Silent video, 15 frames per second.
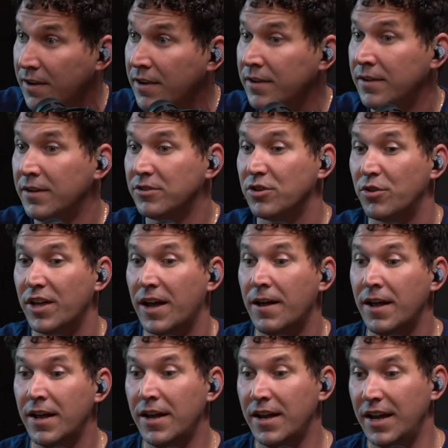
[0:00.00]
That's yeah. great. So yeah. that
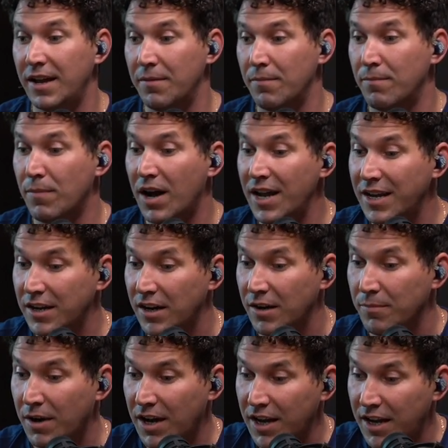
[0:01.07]
it my
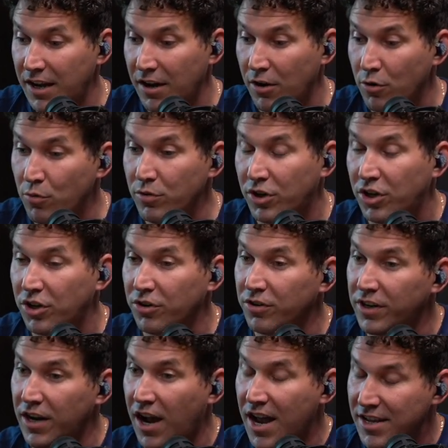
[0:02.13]
my own
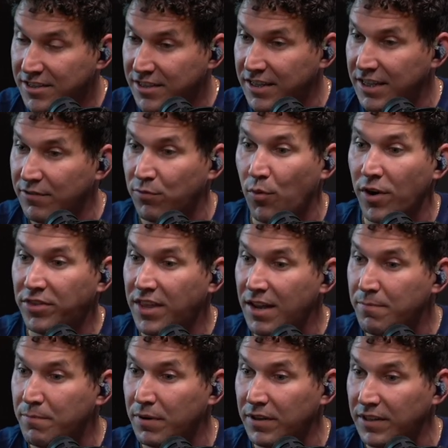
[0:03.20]
curiosity of what they
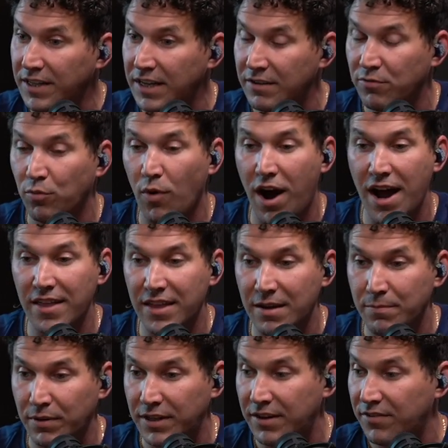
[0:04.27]
believe, why they
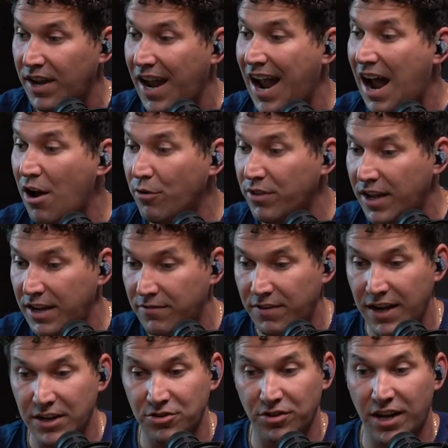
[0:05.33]
believe it, how they
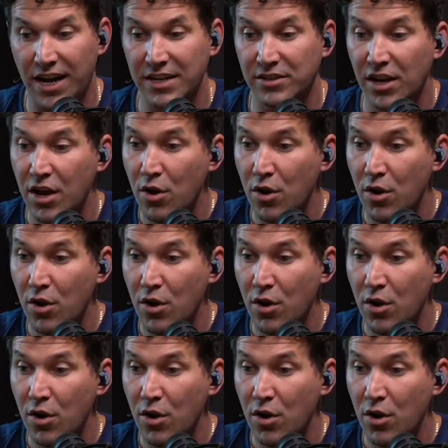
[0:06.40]
evangelize,